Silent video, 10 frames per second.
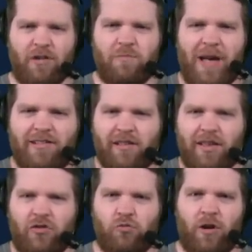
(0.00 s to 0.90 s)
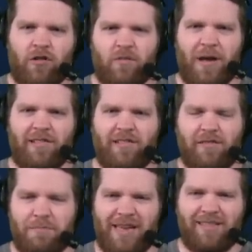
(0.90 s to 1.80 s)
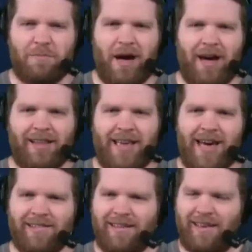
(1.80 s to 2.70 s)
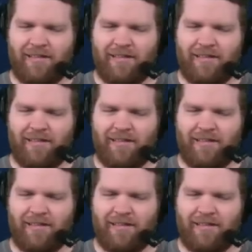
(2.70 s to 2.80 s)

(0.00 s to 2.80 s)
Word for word: It's basically Twitter Spaces meets podcasting.